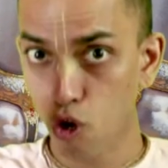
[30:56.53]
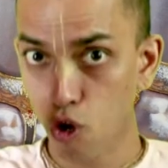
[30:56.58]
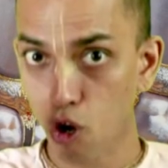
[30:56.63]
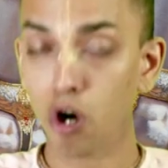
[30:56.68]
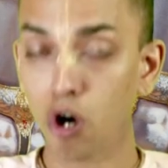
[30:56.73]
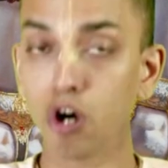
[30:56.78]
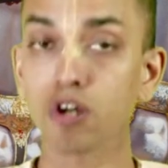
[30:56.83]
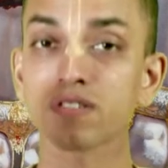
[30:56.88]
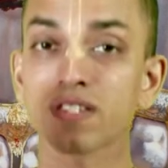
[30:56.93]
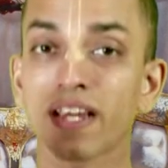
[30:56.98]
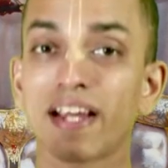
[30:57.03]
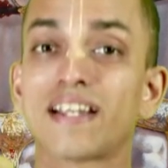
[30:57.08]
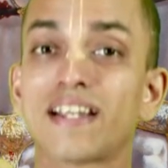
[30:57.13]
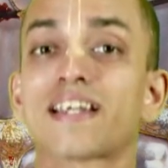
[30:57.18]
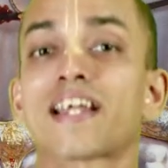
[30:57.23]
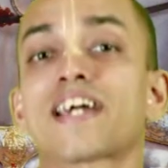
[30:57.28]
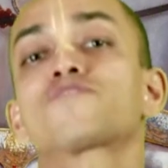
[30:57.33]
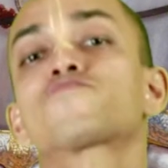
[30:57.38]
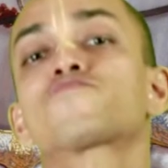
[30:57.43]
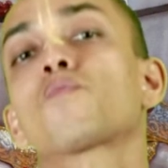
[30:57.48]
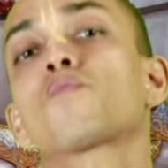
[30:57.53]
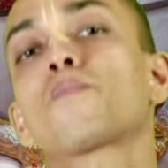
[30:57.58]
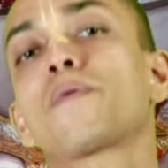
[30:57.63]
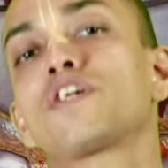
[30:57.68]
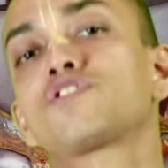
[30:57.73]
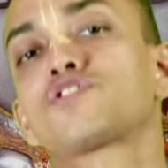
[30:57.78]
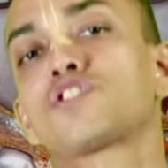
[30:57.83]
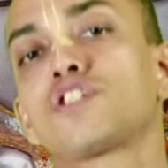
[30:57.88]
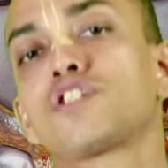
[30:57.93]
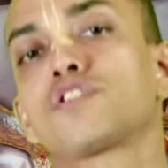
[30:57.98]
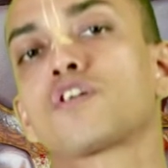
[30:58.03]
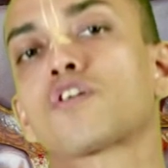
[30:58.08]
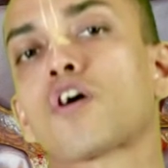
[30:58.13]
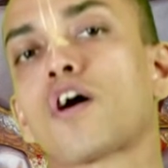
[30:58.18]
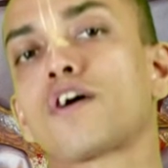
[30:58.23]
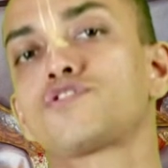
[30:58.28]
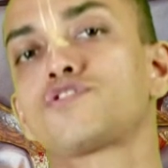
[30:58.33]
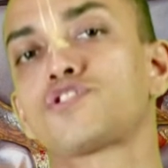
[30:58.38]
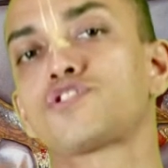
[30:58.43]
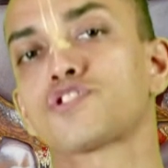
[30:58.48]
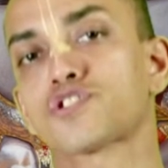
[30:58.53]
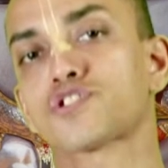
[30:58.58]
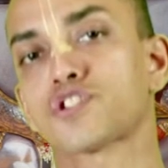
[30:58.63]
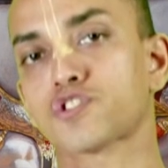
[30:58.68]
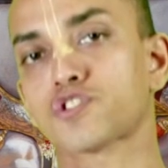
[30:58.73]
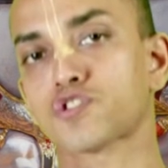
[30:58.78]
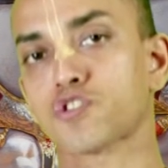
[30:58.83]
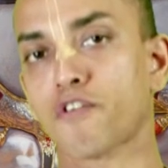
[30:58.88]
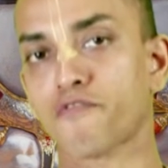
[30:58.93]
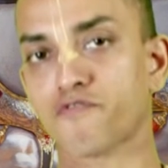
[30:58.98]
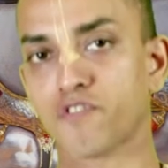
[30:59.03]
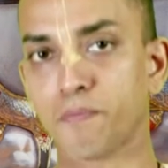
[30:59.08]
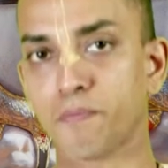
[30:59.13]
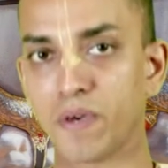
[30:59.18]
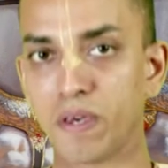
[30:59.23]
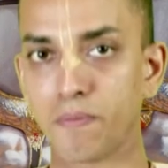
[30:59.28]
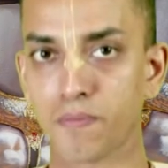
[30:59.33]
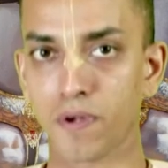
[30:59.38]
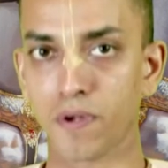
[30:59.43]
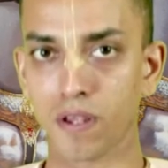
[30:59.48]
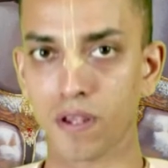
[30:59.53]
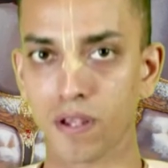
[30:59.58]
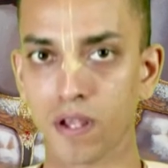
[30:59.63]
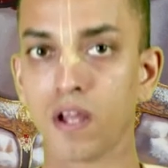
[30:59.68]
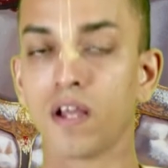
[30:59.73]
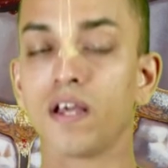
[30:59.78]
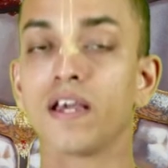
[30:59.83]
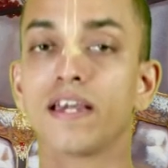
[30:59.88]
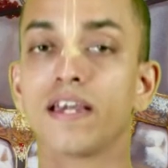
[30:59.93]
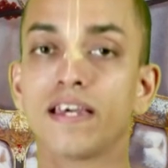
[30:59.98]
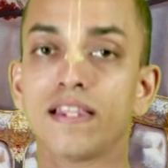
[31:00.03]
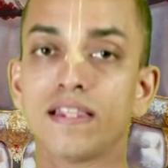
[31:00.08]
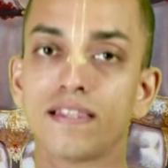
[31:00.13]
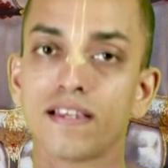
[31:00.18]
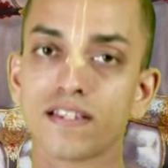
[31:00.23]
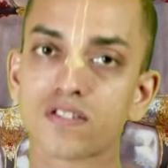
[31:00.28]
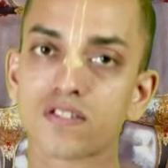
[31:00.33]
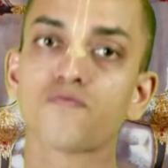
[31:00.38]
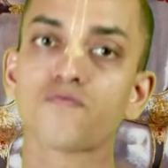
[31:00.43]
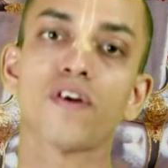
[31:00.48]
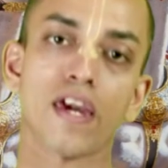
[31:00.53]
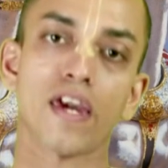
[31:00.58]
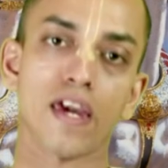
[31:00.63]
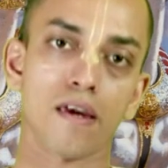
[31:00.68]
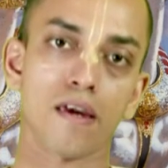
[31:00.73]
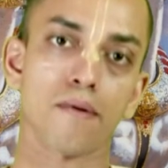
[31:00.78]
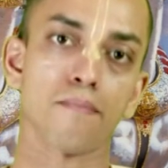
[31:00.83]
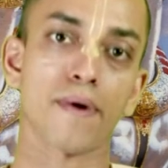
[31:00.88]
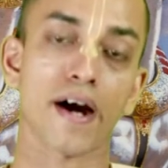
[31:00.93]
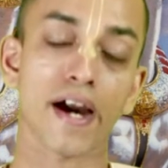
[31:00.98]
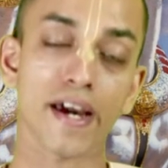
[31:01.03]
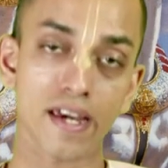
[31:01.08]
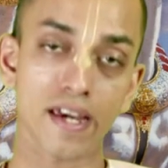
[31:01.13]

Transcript: to cause a transformation in the consciousness of the people. In this way,